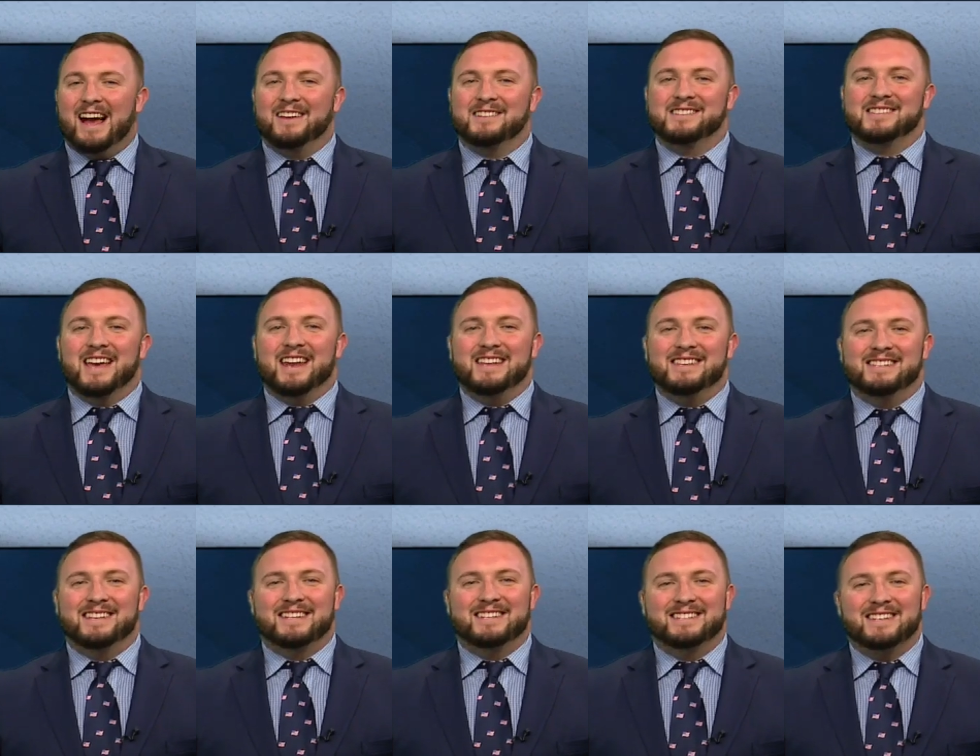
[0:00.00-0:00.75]
Cal said
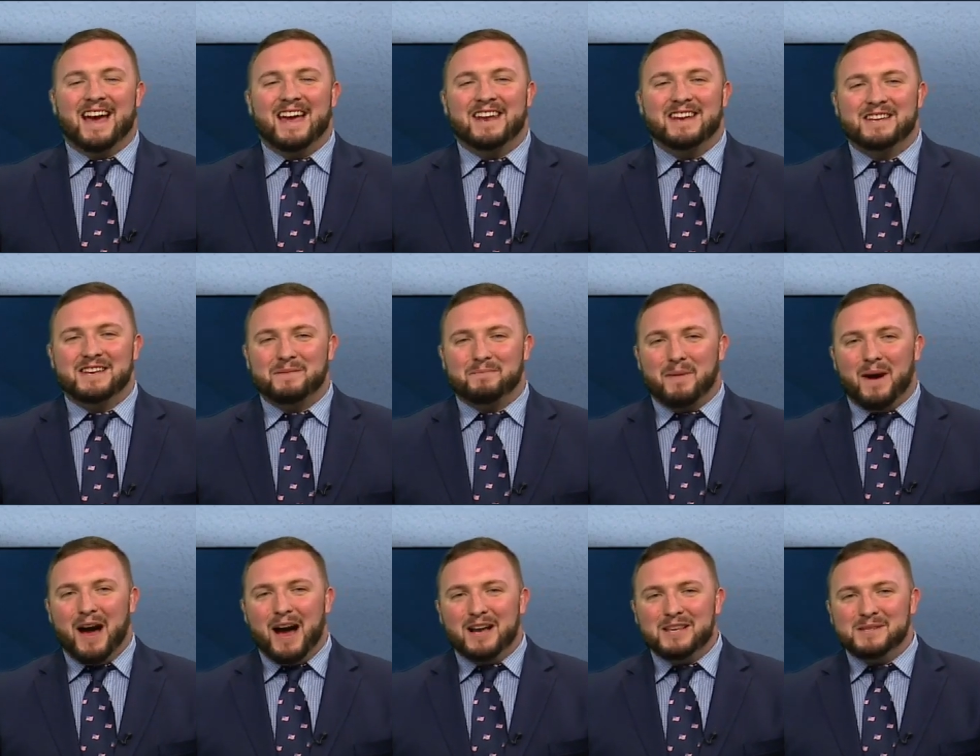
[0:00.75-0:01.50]
he's excited to
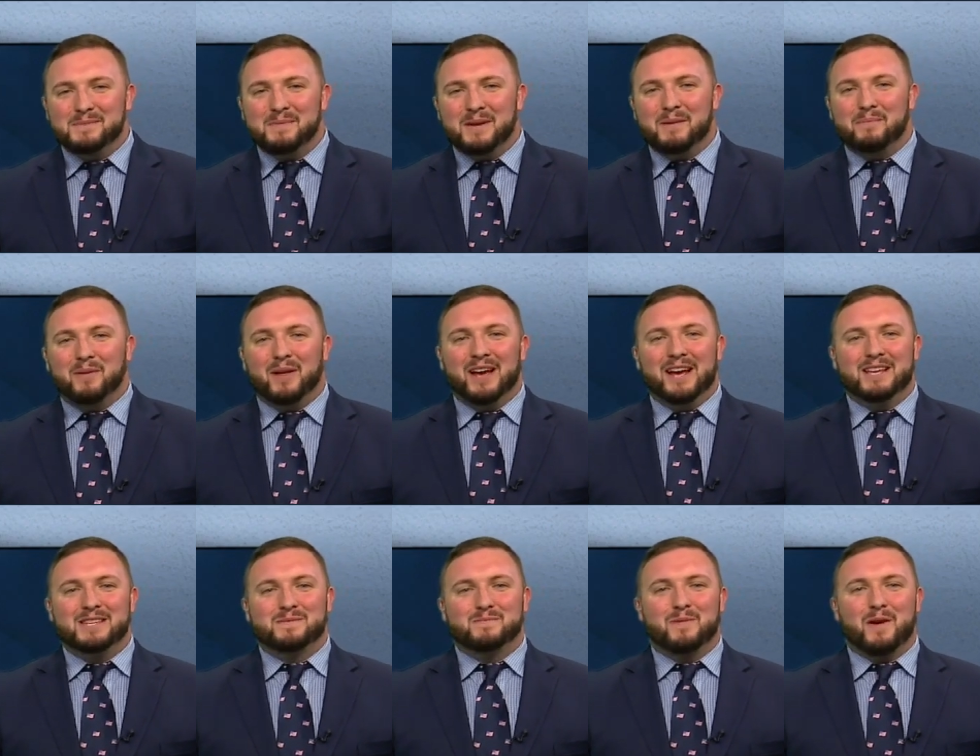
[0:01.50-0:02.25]
possibly
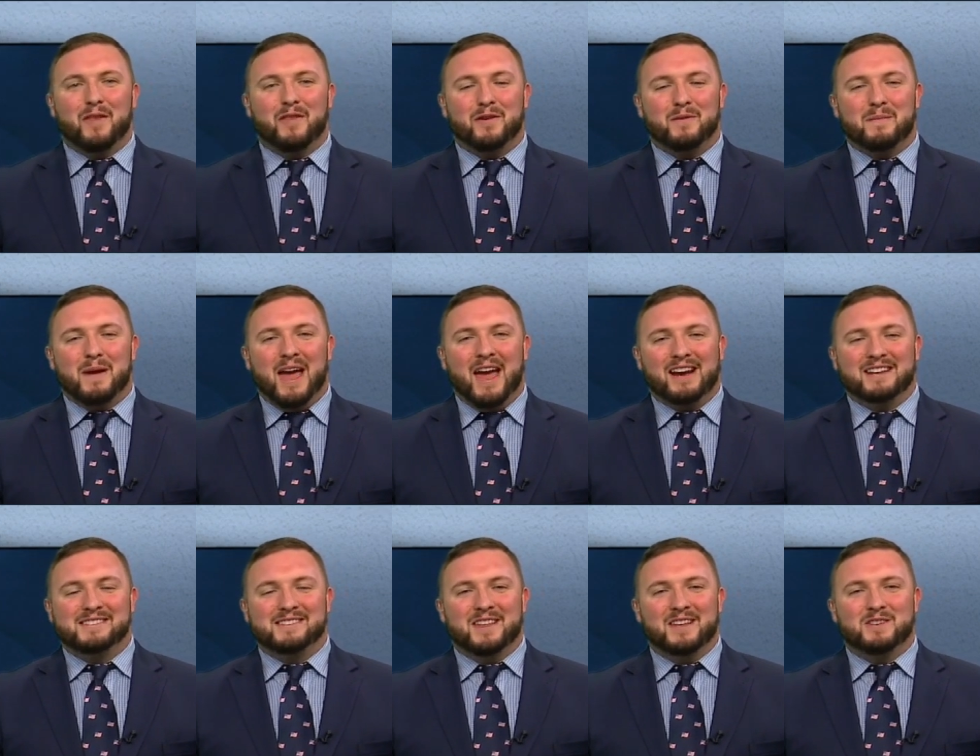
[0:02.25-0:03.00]
play his brother
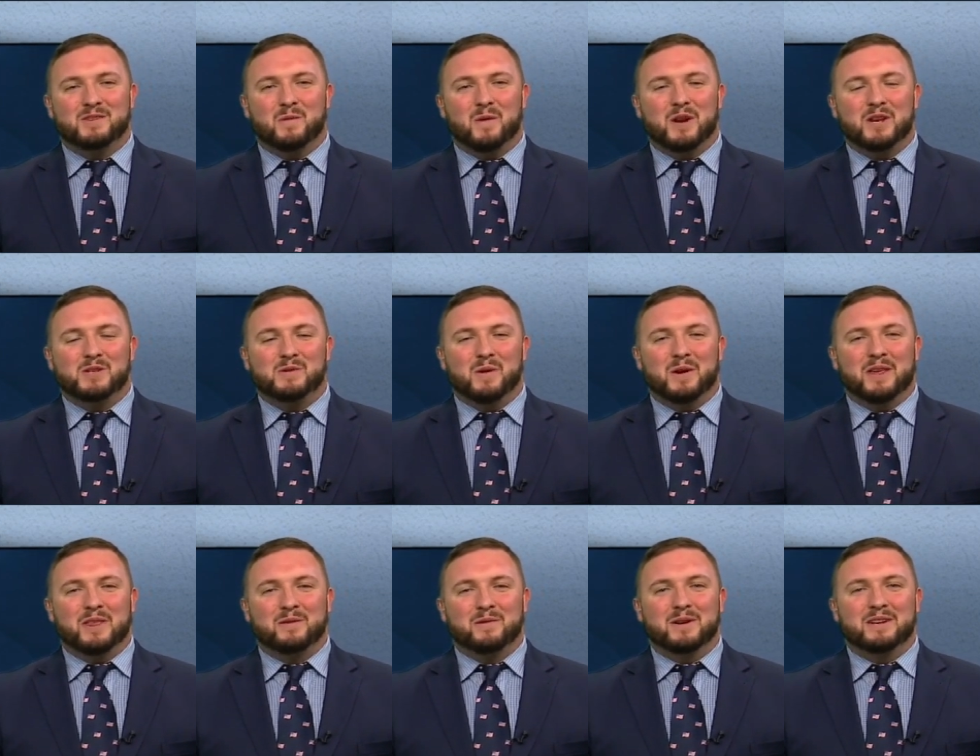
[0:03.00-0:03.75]
Max in the
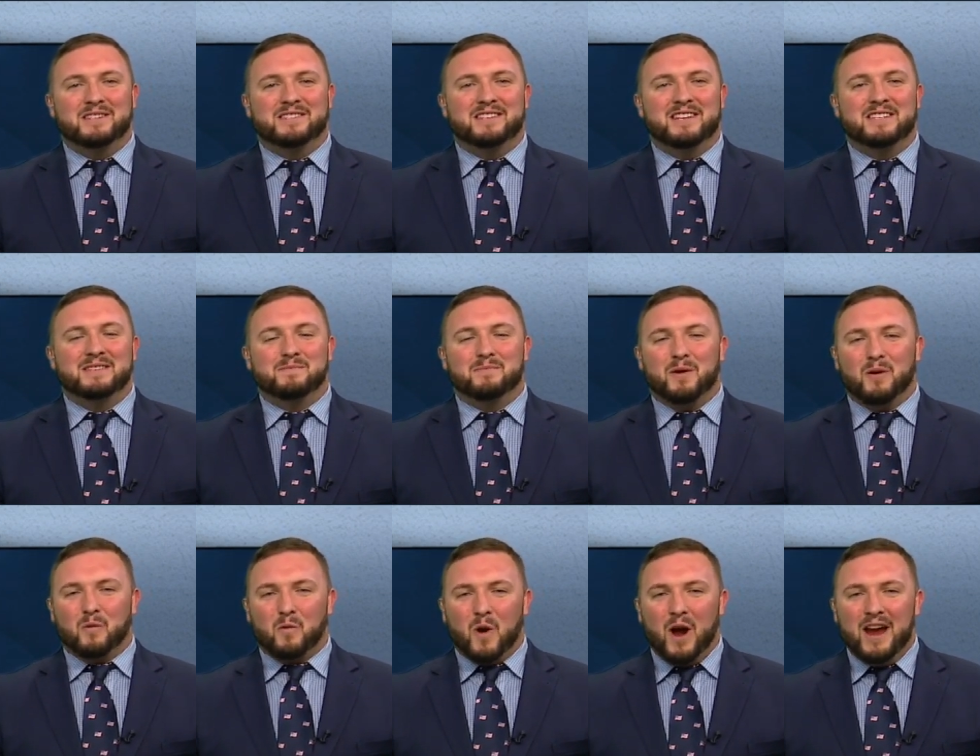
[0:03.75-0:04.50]
2023 season,
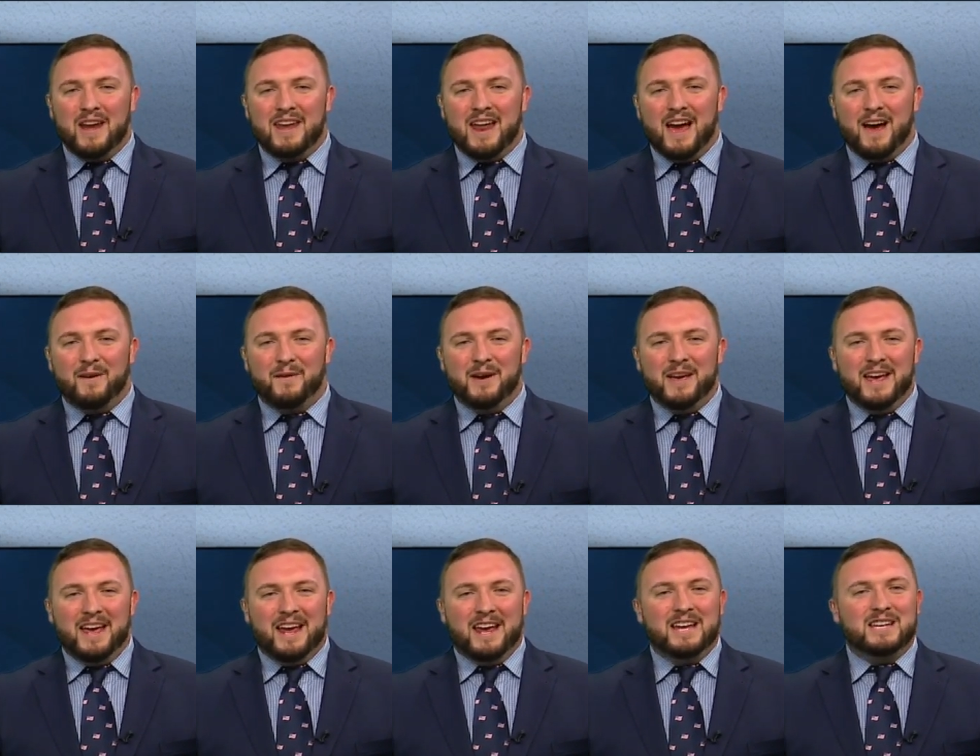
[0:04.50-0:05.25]
but right now
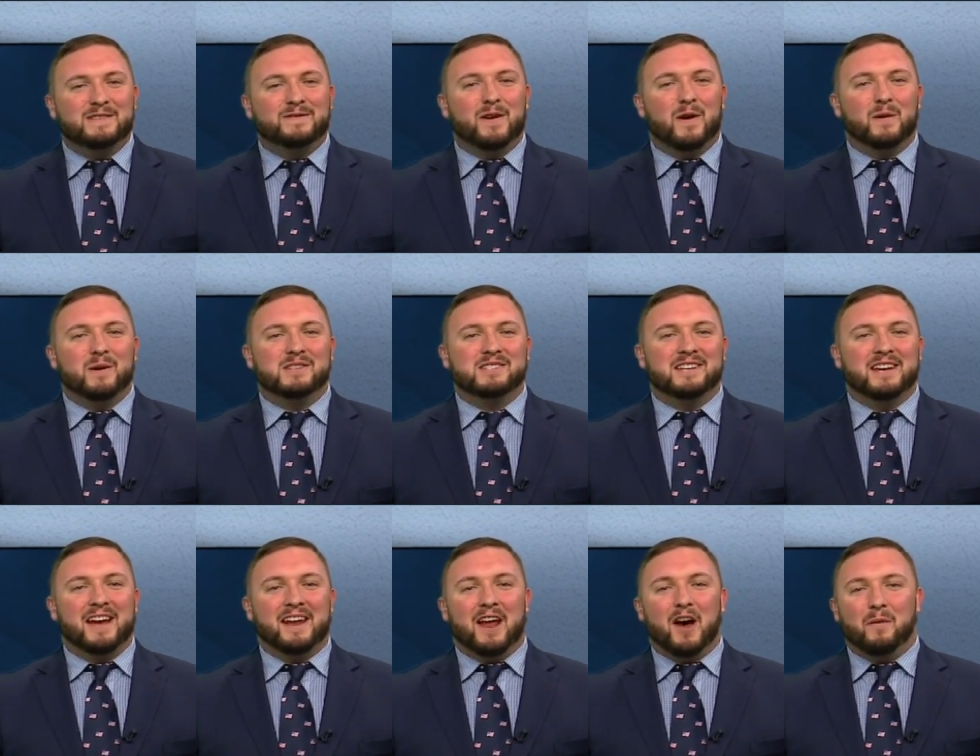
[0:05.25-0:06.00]
he's
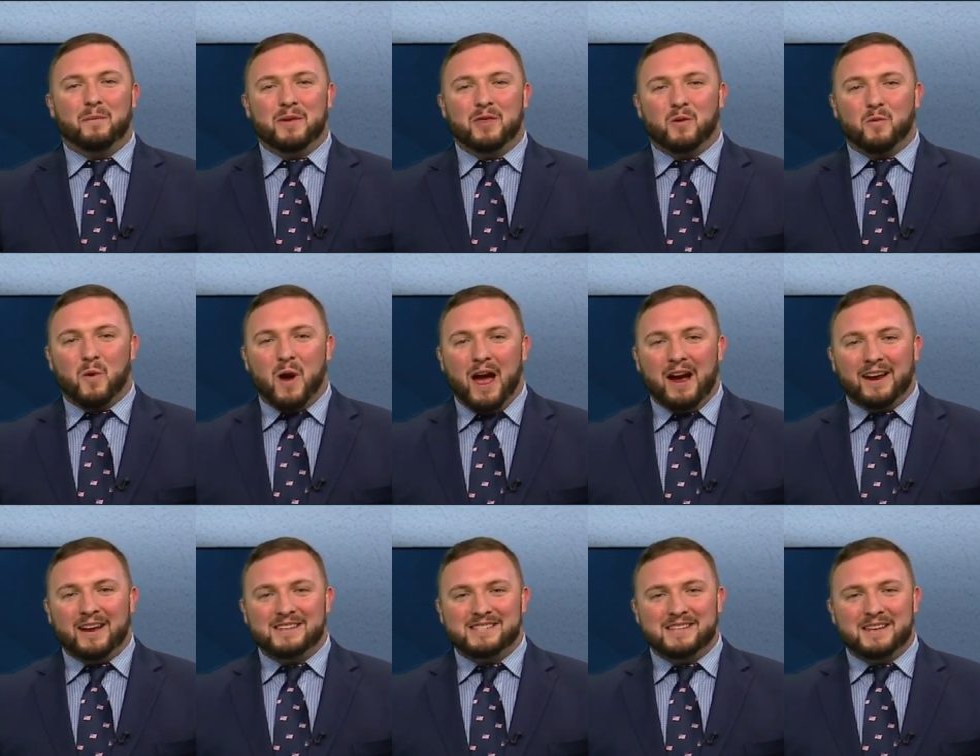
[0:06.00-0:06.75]
focusing on helping the Rockets
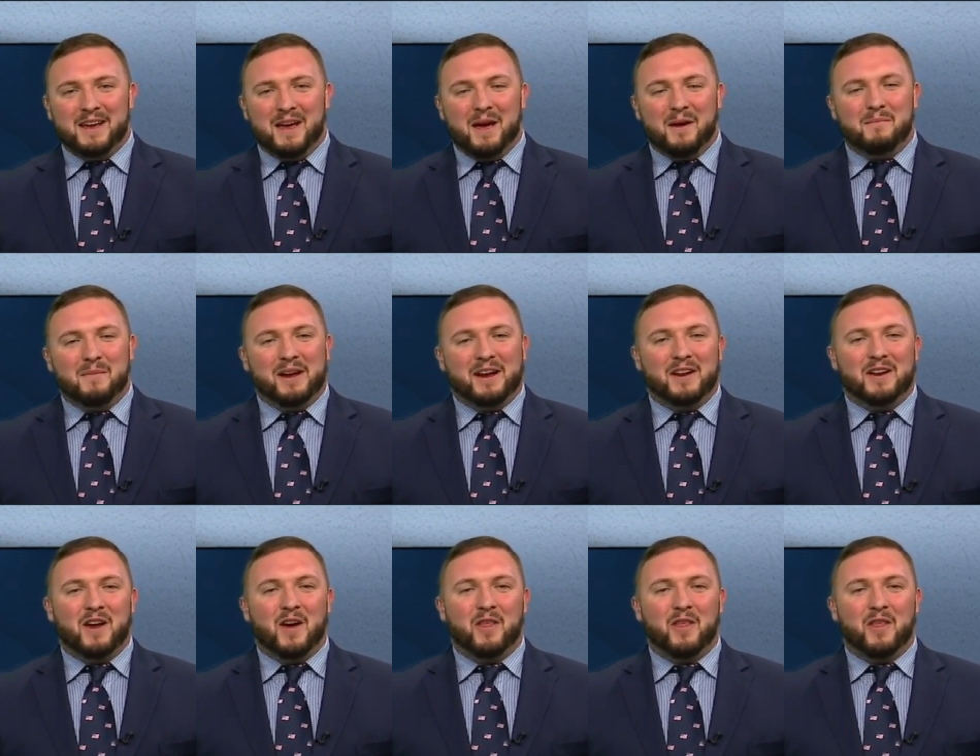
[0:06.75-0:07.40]
Rockets make